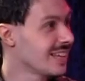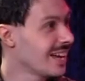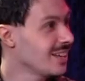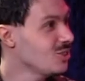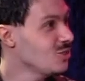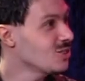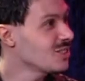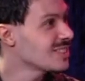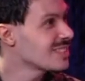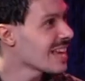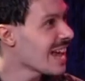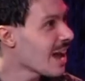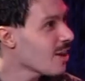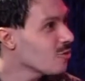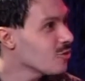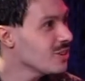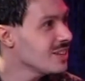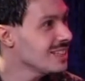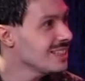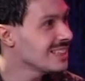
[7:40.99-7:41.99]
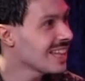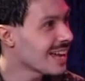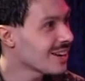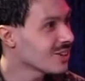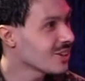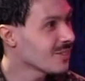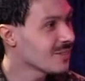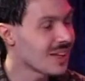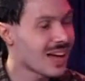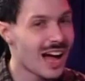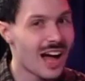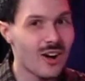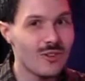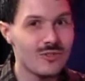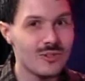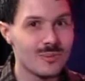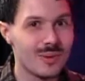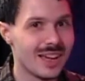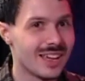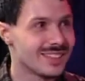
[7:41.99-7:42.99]
That uses every letter of the
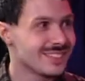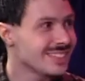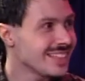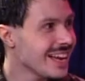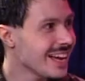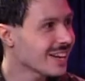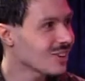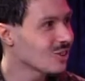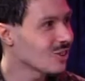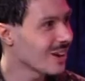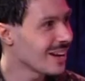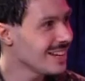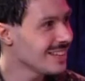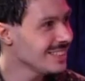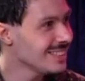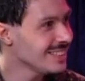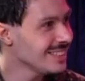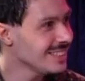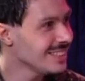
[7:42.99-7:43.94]
alphabet. That's Isn't that so crazy?